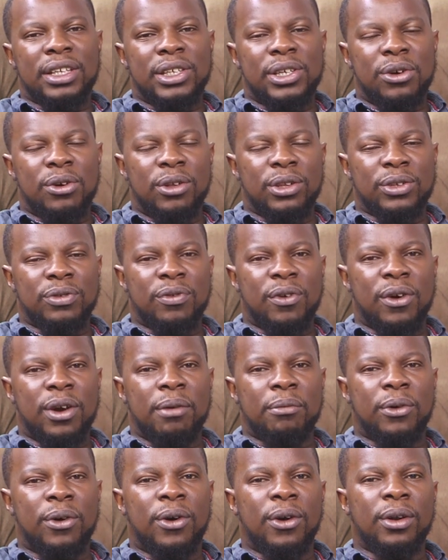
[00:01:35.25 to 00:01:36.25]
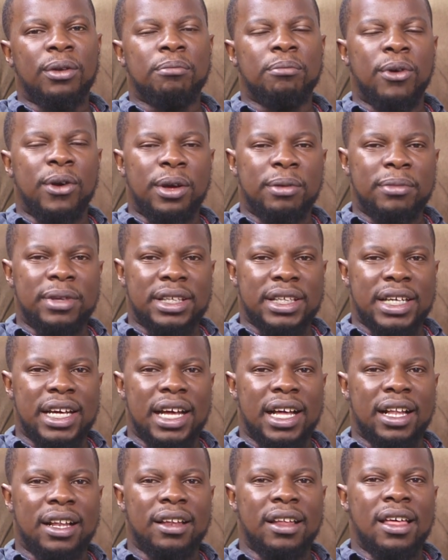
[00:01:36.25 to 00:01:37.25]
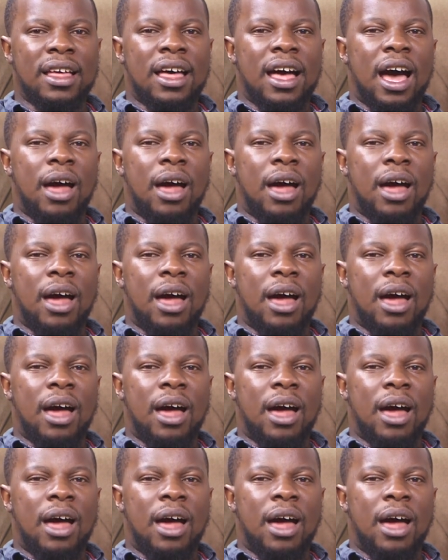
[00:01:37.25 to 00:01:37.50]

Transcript: singles forum called Boy Meets Girl.